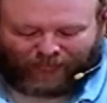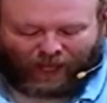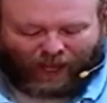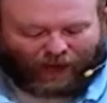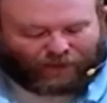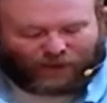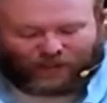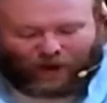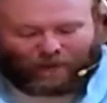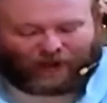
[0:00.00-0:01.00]
And for
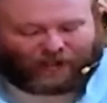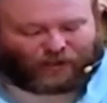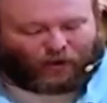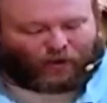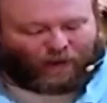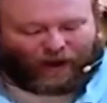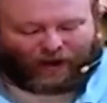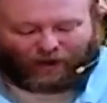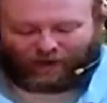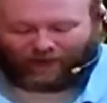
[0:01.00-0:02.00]
some, it is a reminder
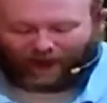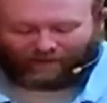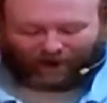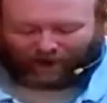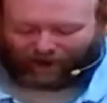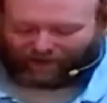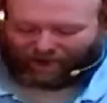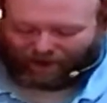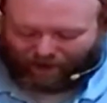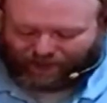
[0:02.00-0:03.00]
of that very,
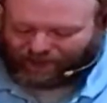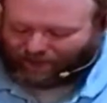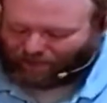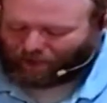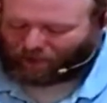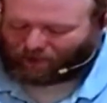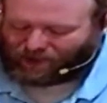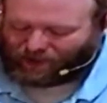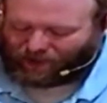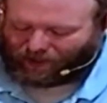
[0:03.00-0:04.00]
very difficult
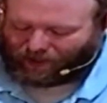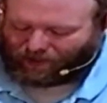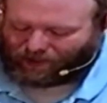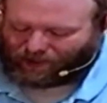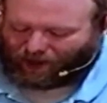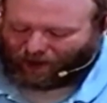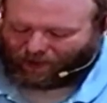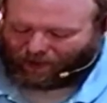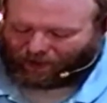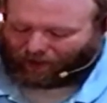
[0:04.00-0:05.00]
time in
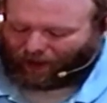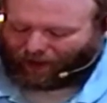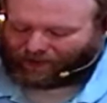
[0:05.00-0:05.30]
their lives.